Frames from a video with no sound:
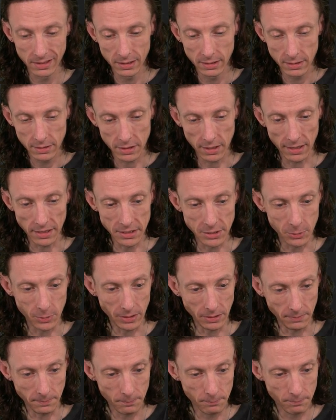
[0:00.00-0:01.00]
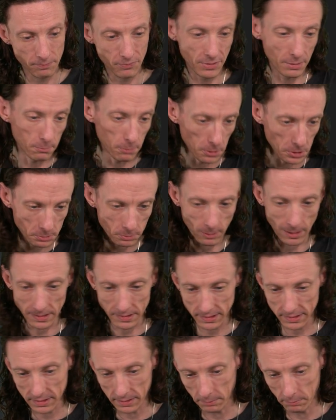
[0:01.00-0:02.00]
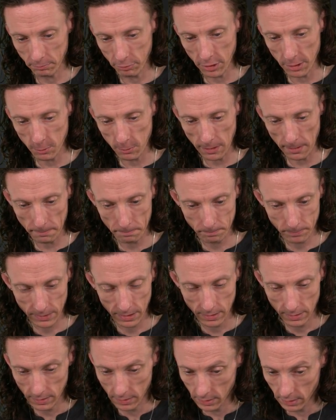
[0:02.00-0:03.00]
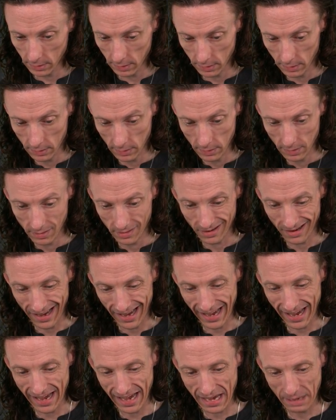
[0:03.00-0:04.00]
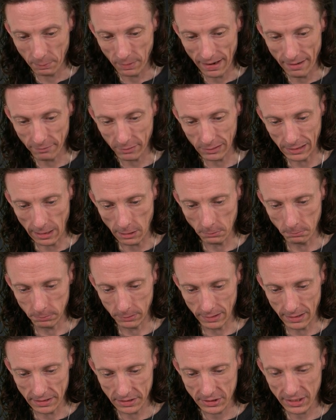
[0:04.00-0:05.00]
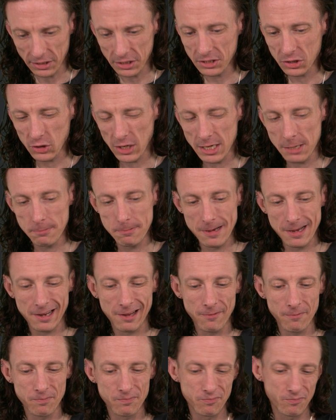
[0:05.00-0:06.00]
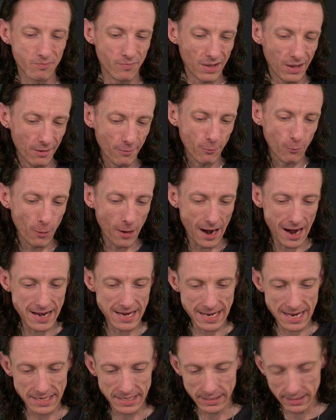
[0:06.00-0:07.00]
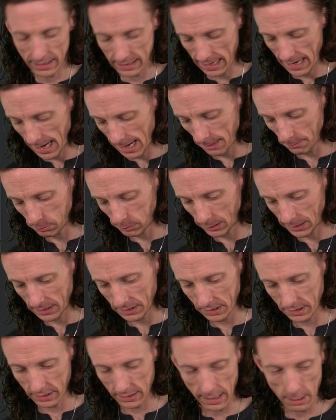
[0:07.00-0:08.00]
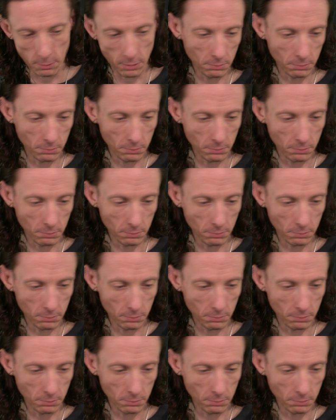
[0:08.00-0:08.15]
of doing the post-processing pretty well. And we have Cloud Plus. So I just tried to pick a variety. I did the A Plus, the Network